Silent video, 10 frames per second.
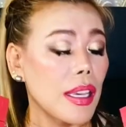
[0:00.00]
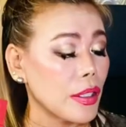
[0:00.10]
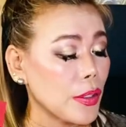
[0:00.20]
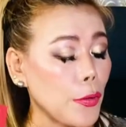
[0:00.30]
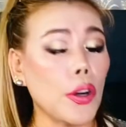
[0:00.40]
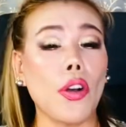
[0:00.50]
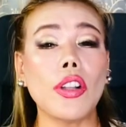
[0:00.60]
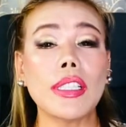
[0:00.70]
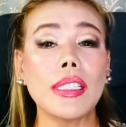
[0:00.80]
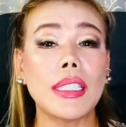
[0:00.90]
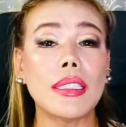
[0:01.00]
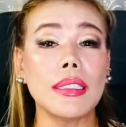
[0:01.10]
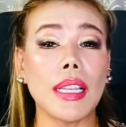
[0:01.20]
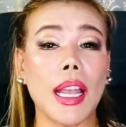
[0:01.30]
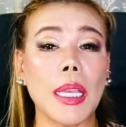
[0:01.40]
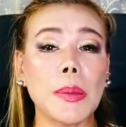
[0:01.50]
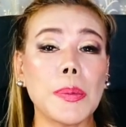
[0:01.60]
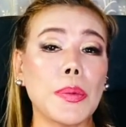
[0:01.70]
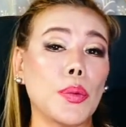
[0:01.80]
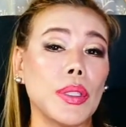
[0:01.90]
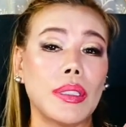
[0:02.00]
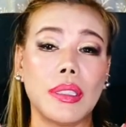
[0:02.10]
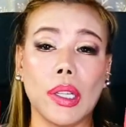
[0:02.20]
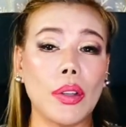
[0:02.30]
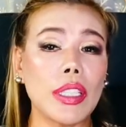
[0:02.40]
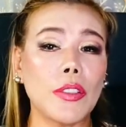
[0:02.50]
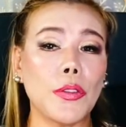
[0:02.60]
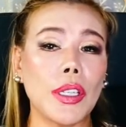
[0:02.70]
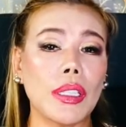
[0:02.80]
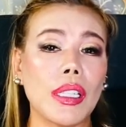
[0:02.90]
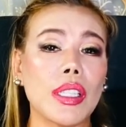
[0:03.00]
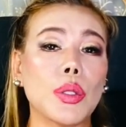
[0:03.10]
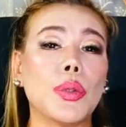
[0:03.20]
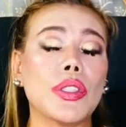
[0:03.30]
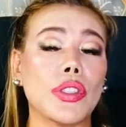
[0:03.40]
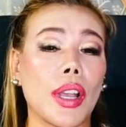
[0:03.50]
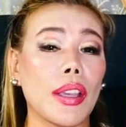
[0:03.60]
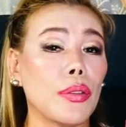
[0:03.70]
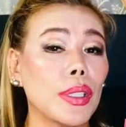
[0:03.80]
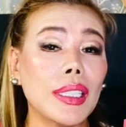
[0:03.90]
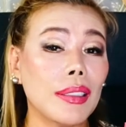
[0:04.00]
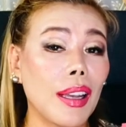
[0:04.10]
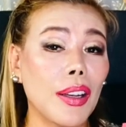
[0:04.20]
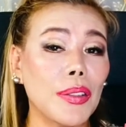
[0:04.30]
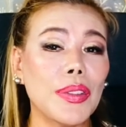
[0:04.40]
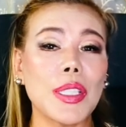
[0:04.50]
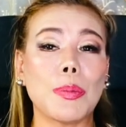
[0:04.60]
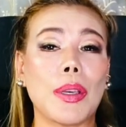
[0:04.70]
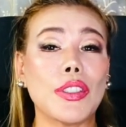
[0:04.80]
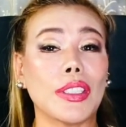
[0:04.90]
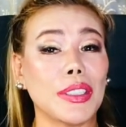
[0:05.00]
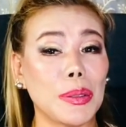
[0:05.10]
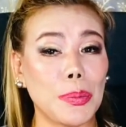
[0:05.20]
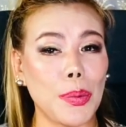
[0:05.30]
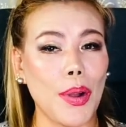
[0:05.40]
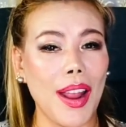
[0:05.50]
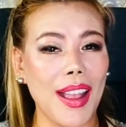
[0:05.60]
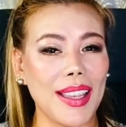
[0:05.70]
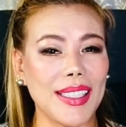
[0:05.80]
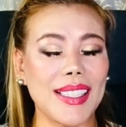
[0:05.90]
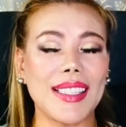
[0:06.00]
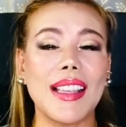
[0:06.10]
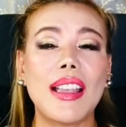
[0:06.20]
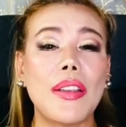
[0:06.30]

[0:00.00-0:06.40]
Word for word: It's for all skin type with glossy finish, which I really love, especially the price.